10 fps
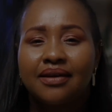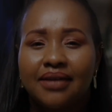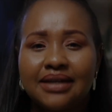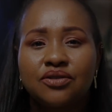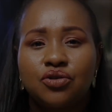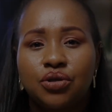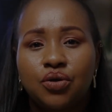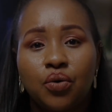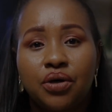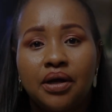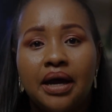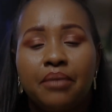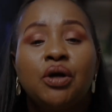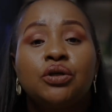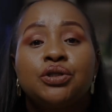That is not good,
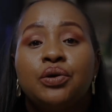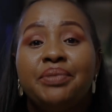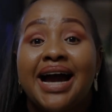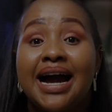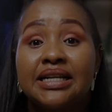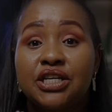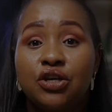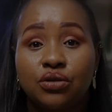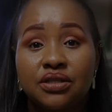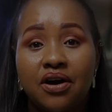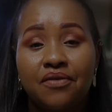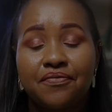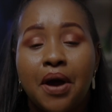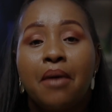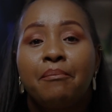because you'll be hurting
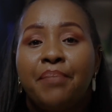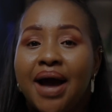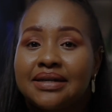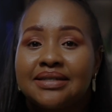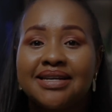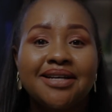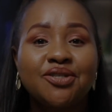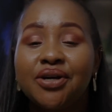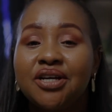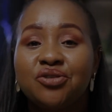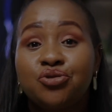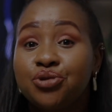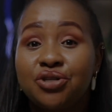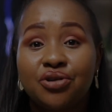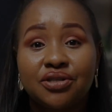yourself. But it's okay to
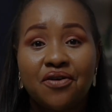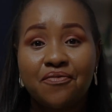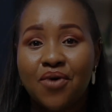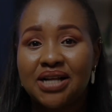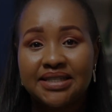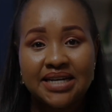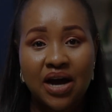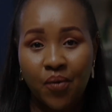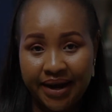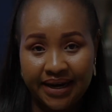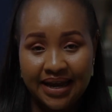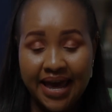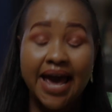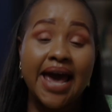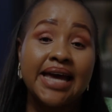treat yourself once in a while.
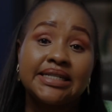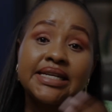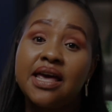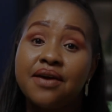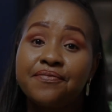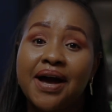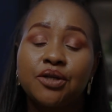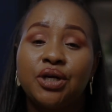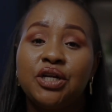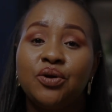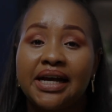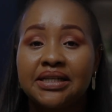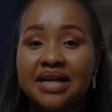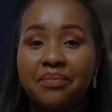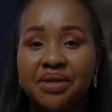And if actually you like
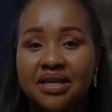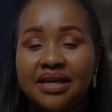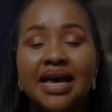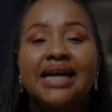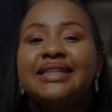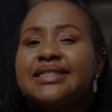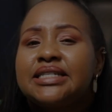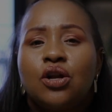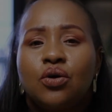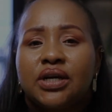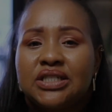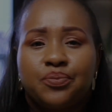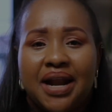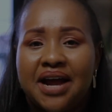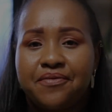something, it's still okay to
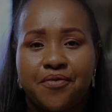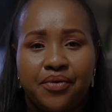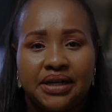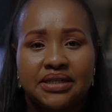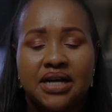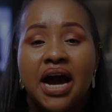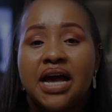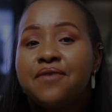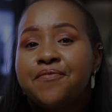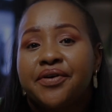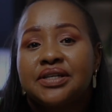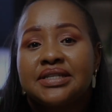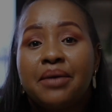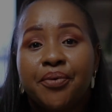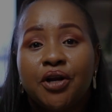plan for it. If, for
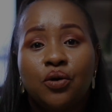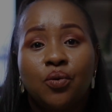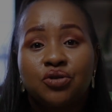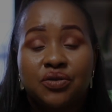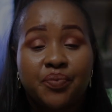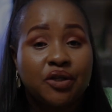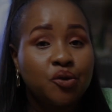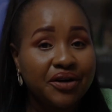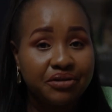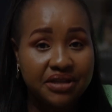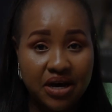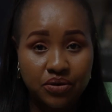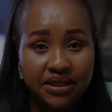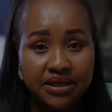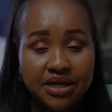example, you want to spend
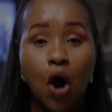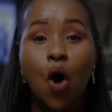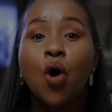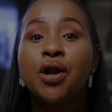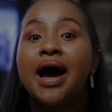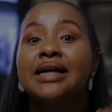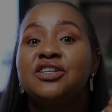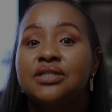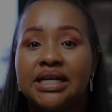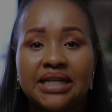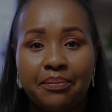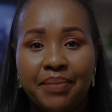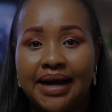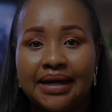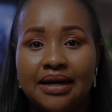200,000 on a designer
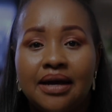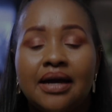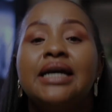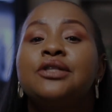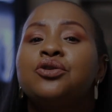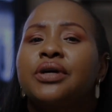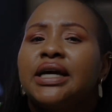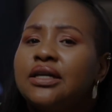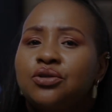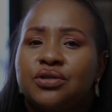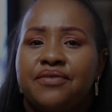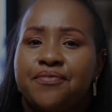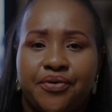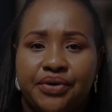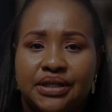bag, it's okay to save
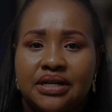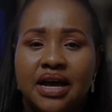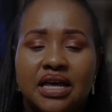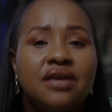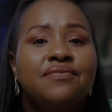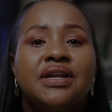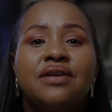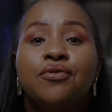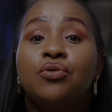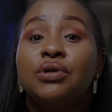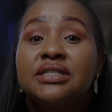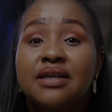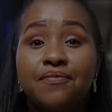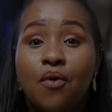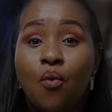for it. Even if you will
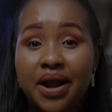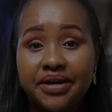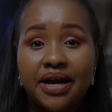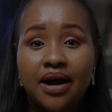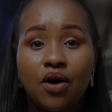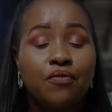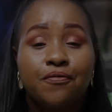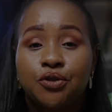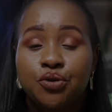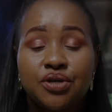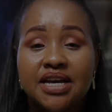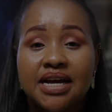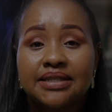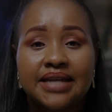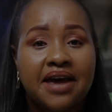save for 1 year or for 2
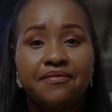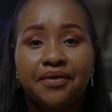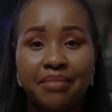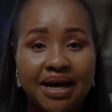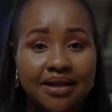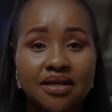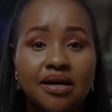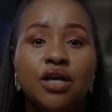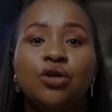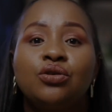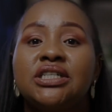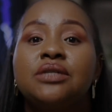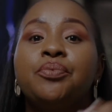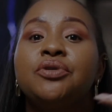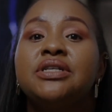years, every month, you're
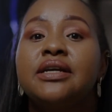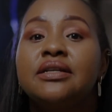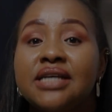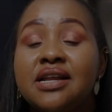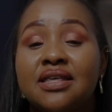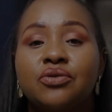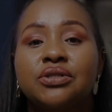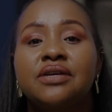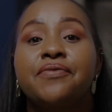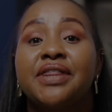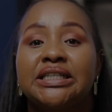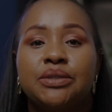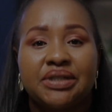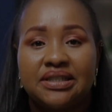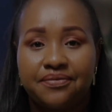just putting in 10,000 for that
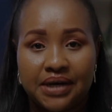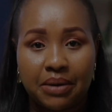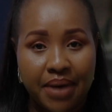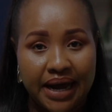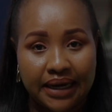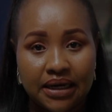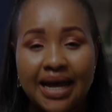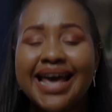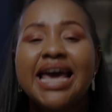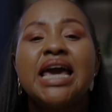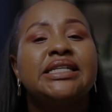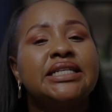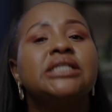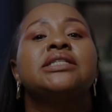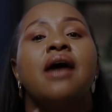specific bag. It
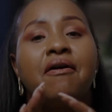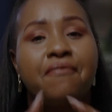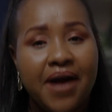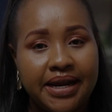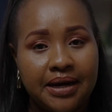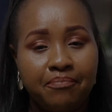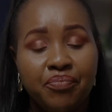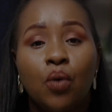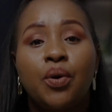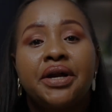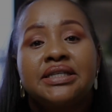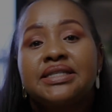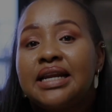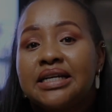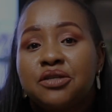is fine. When I
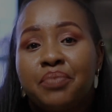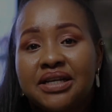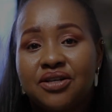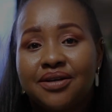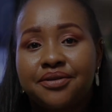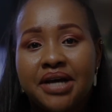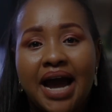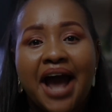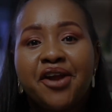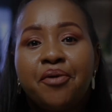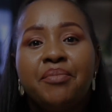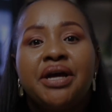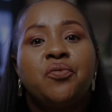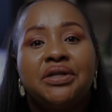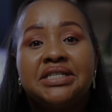say let's budget, I don't
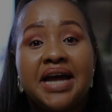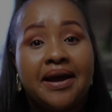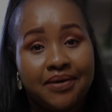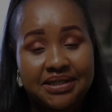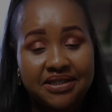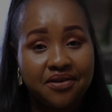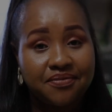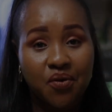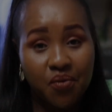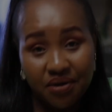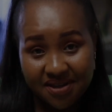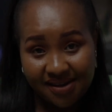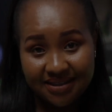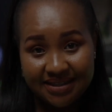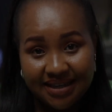mean we deny ourselves good
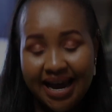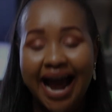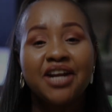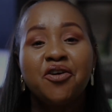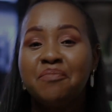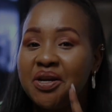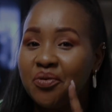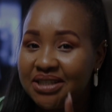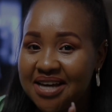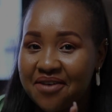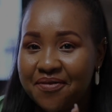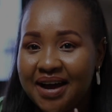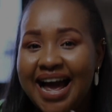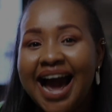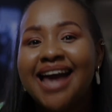things. I don't mean we suffer.
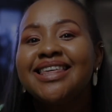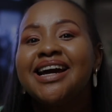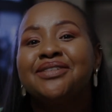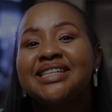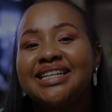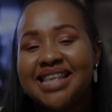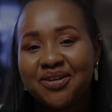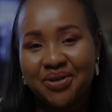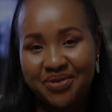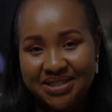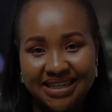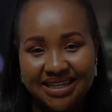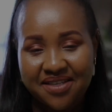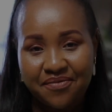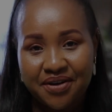I think I said that when we
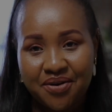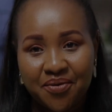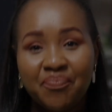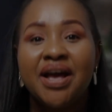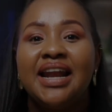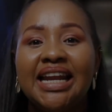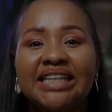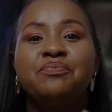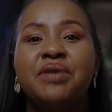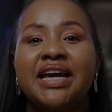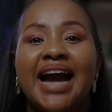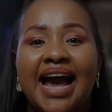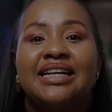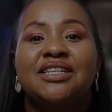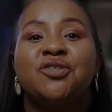started the video. Let's be
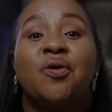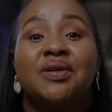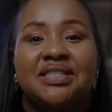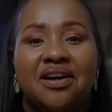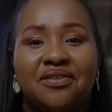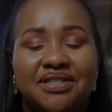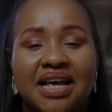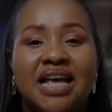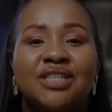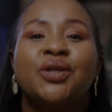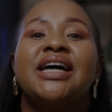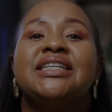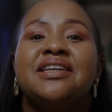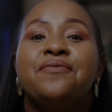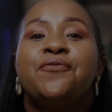kind to ourselves so
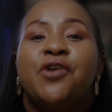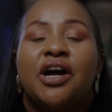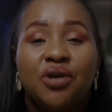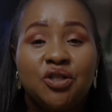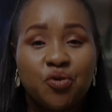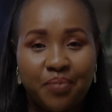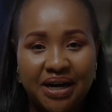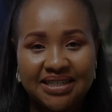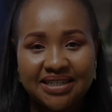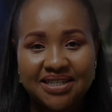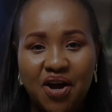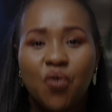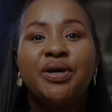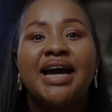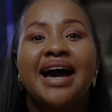that if we are going to budget,
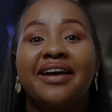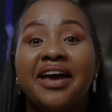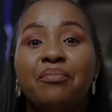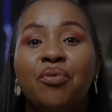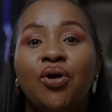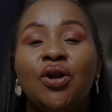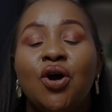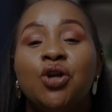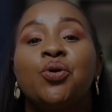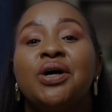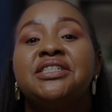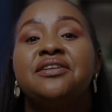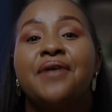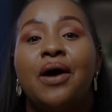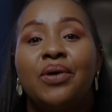we are able to
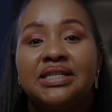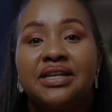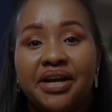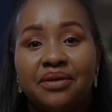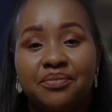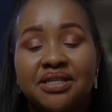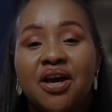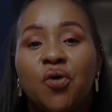achieve our dreams.